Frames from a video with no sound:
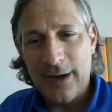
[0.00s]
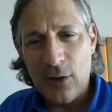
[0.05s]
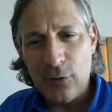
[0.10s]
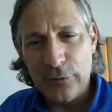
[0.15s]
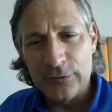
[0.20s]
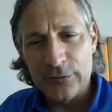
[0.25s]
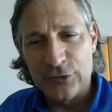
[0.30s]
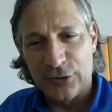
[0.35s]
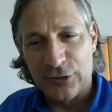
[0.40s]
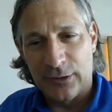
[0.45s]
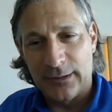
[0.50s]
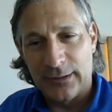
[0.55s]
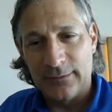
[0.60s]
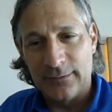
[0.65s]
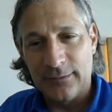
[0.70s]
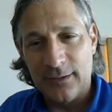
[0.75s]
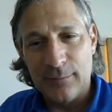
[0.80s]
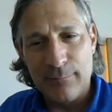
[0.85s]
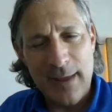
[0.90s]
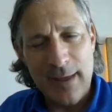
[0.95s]
for health
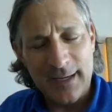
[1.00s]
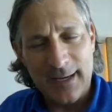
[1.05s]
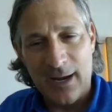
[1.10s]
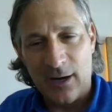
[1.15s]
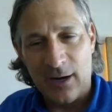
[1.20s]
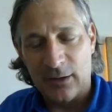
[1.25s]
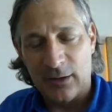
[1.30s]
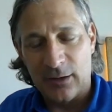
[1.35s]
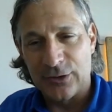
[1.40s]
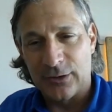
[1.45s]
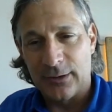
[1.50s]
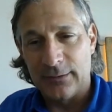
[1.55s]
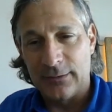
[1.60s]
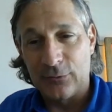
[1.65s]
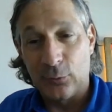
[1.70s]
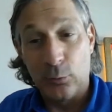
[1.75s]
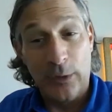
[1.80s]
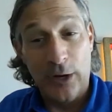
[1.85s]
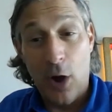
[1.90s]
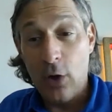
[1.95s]
insurance and Medicare
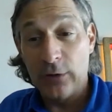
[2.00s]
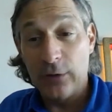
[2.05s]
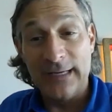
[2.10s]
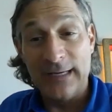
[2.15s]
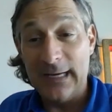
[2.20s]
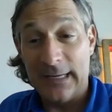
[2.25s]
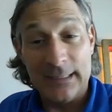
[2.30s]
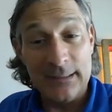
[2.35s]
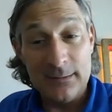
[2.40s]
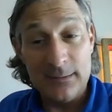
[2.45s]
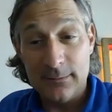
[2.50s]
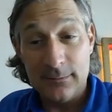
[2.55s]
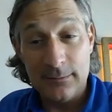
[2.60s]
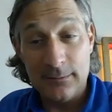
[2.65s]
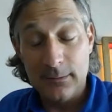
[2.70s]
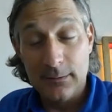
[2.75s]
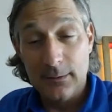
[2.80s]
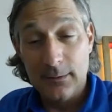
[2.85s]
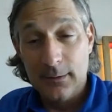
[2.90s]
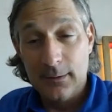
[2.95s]
insurance? We all need it.